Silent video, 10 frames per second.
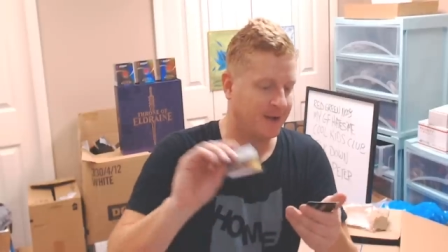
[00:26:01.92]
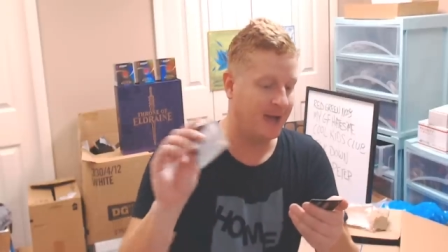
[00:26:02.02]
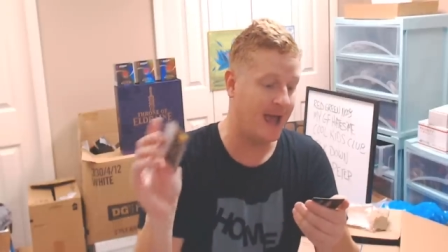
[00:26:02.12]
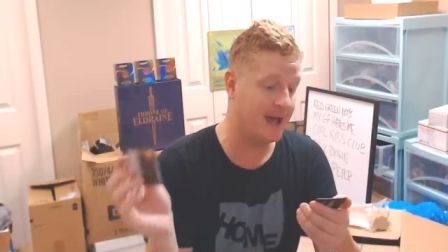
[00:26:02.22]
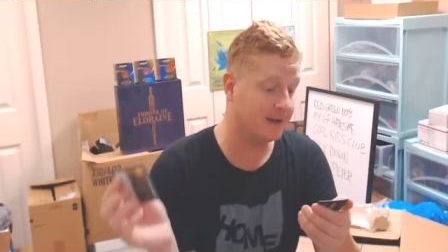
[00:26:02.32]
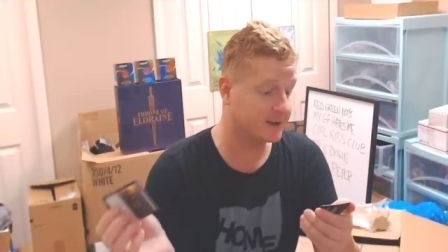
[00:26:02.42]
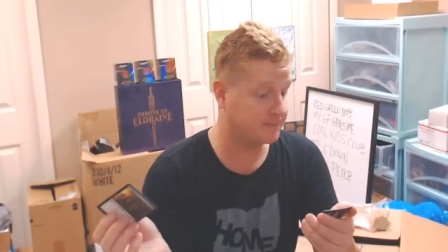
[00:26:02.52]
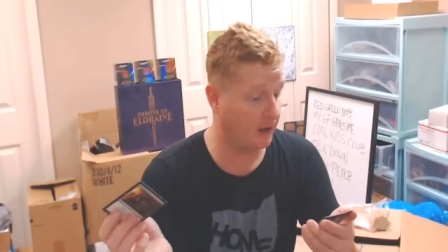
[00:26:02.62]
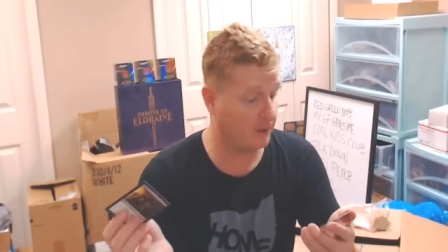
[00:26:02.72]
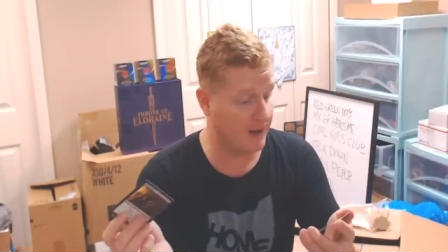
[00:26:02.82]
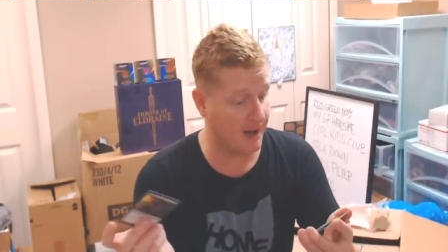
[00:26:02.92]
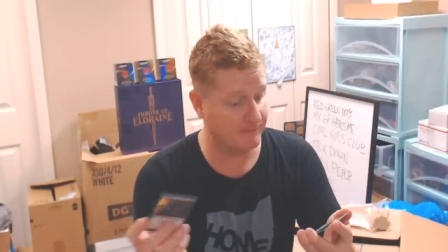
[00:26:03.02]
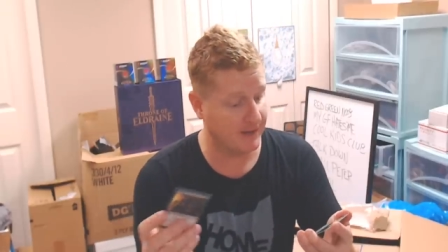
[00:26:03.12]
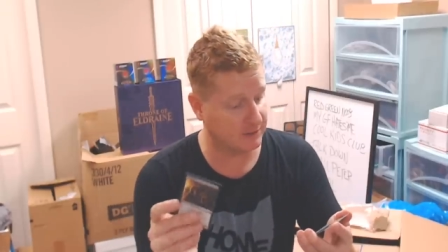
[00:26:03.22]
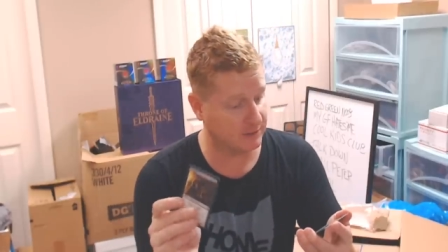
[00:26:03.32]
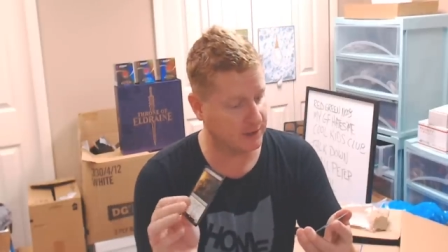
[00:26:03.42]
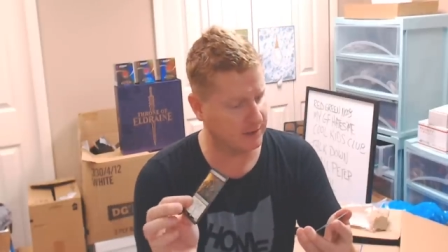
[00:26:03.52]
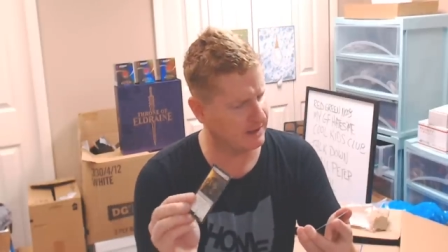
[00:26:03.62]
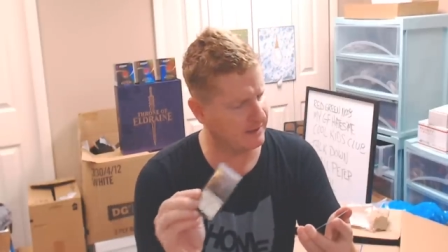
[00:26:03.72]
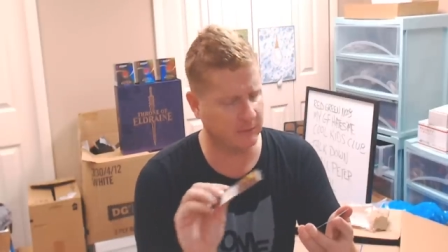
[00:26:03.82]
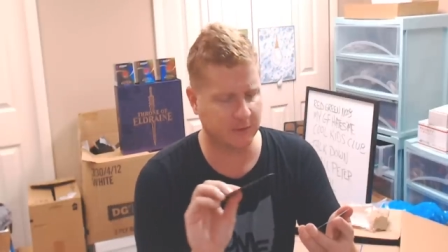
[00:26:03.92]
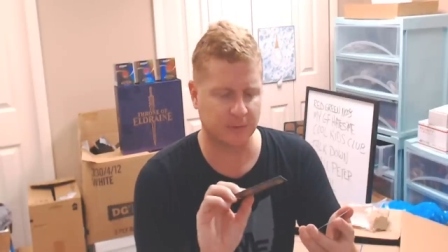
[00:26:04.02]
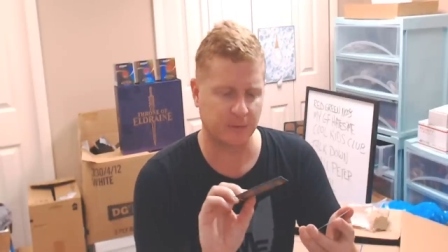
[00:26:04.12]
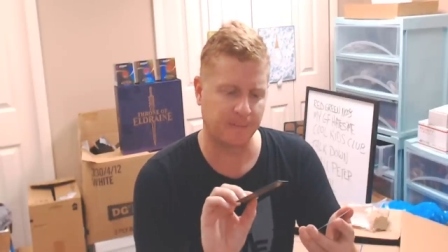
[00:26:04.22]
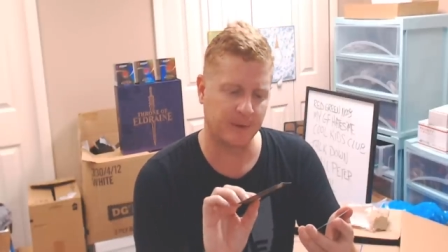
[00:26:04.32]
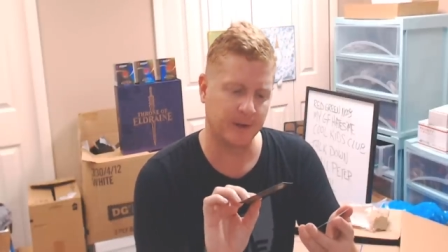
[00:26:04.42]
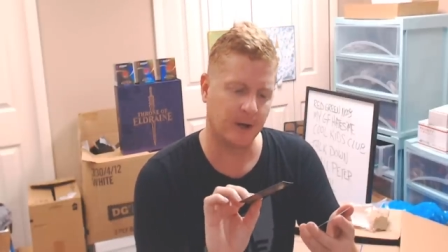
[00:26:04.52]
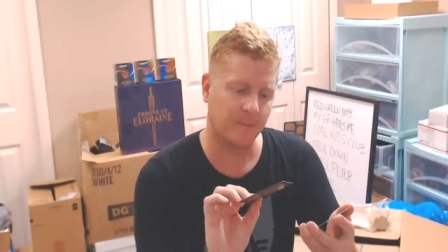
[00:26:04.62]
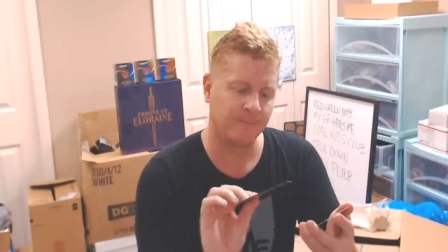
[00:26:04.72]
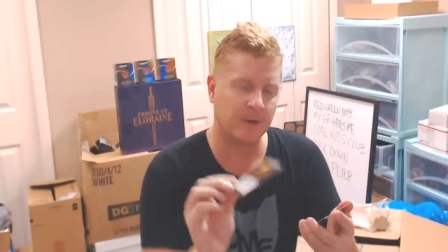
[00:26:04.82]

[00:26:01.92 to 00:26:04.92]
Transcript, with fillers: And a spell bomb. That's legit. I think it was just reprinted though.